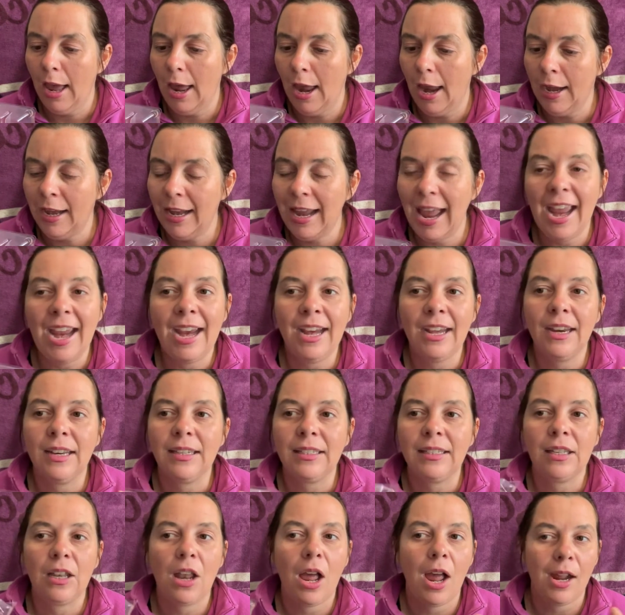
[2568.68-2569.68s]
Again,
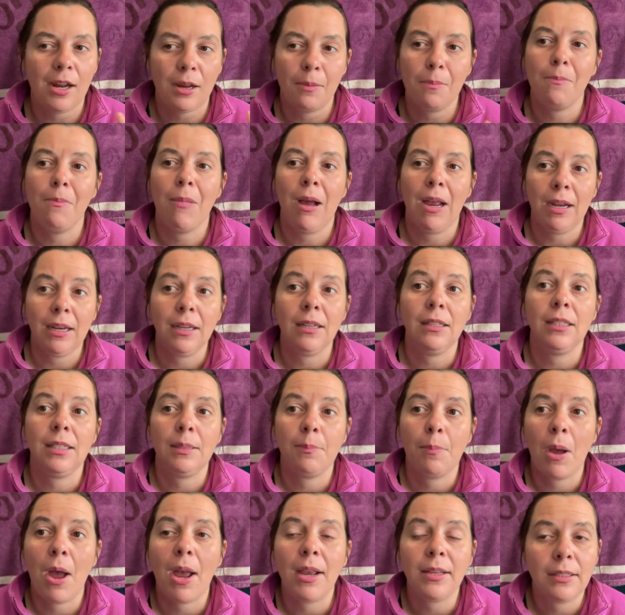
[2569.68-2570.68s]
it's like mulling
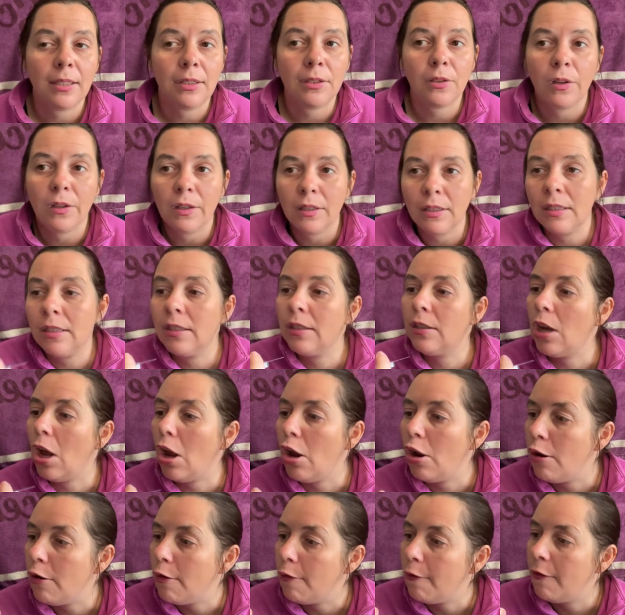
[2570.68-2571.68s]
spices on a
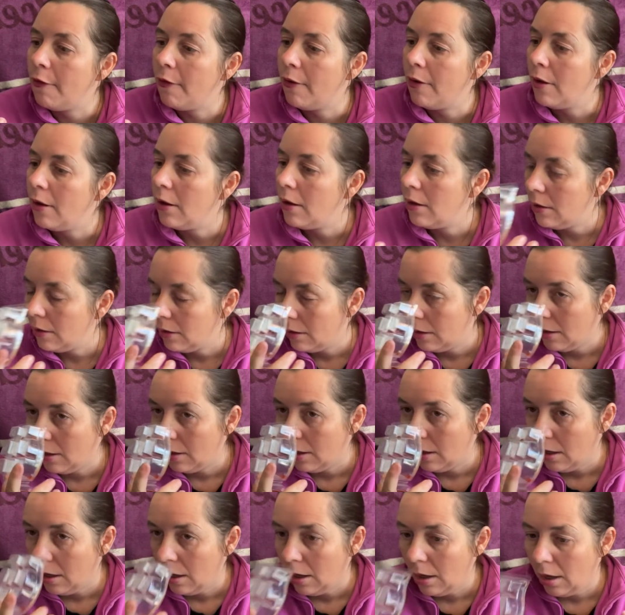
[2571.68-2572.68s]
stove.
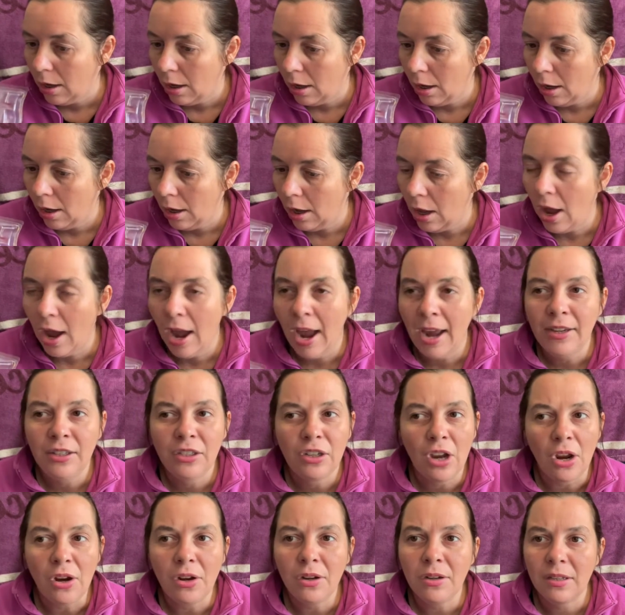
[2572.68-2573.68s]
I
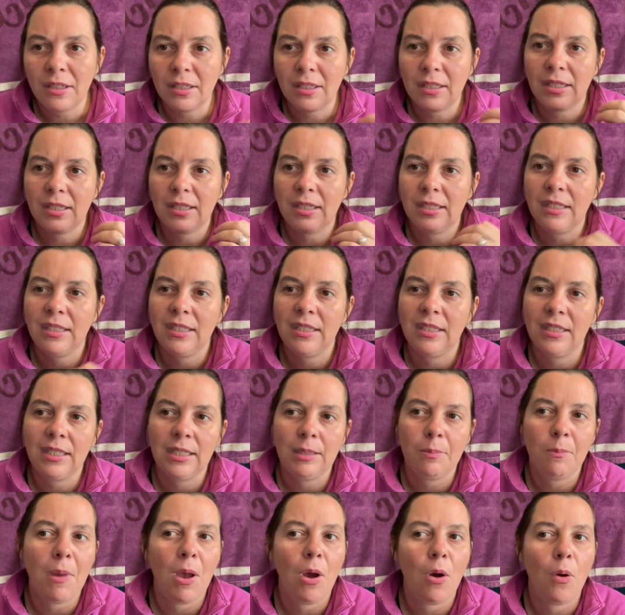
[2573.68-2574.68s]
don't
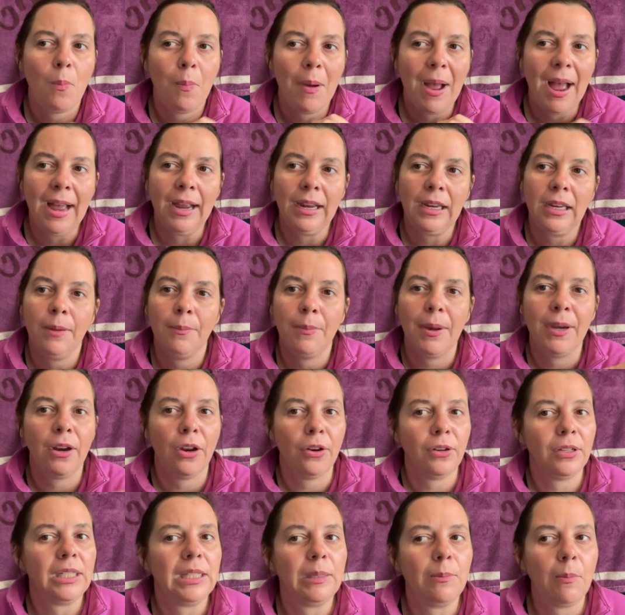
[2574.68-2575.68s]
smell pumpkin, I
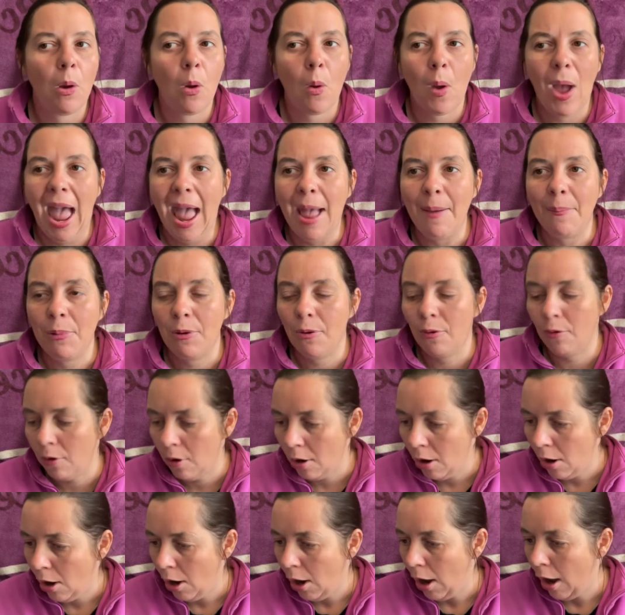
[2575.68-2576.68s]
don't smell apple.
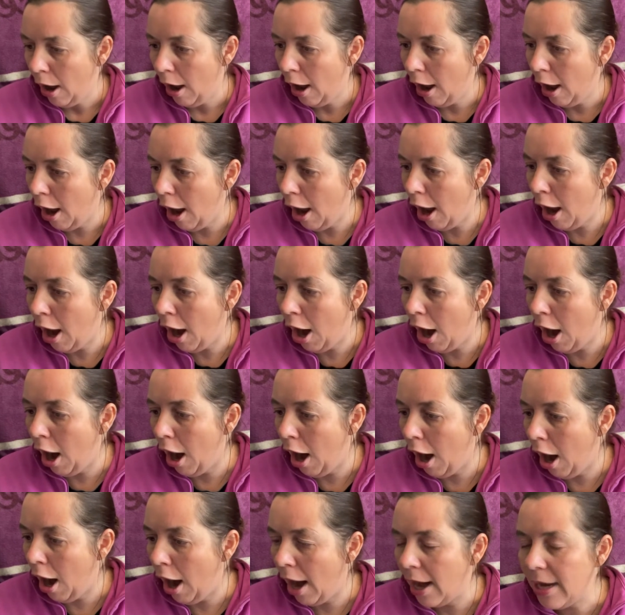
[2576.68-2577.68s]

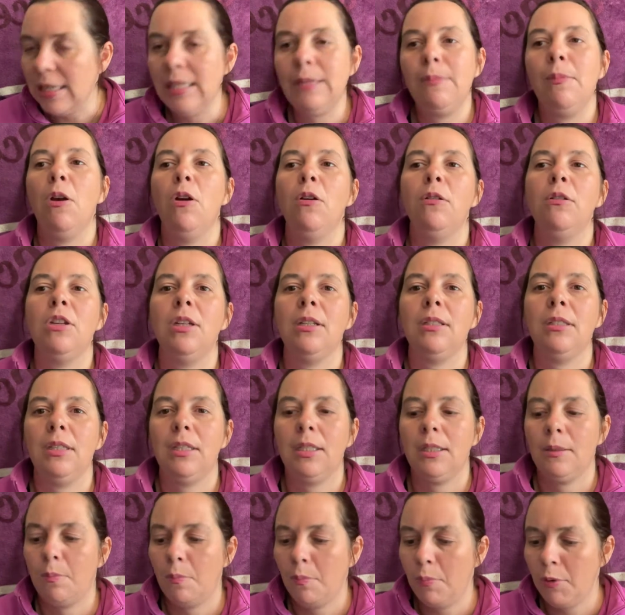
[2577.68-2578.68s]
I smell just
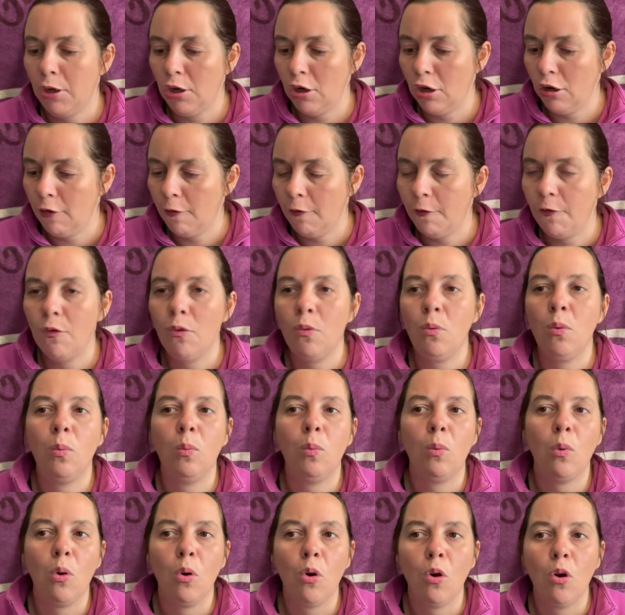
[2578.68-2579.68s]
this beautiful,
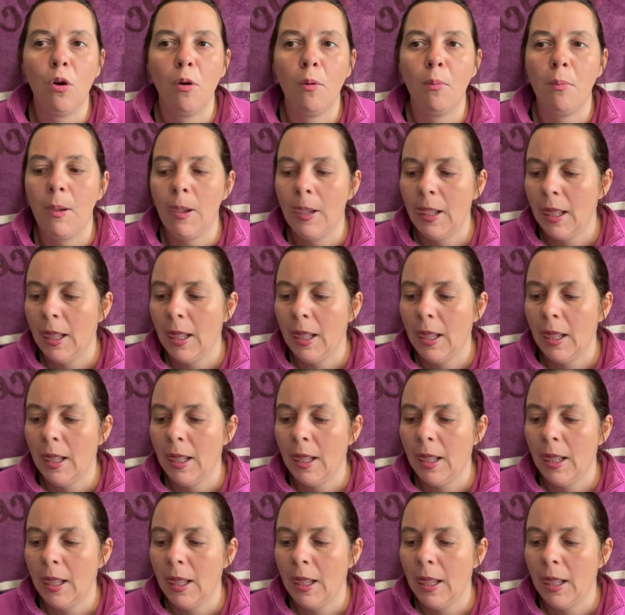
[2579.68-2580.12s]
warm,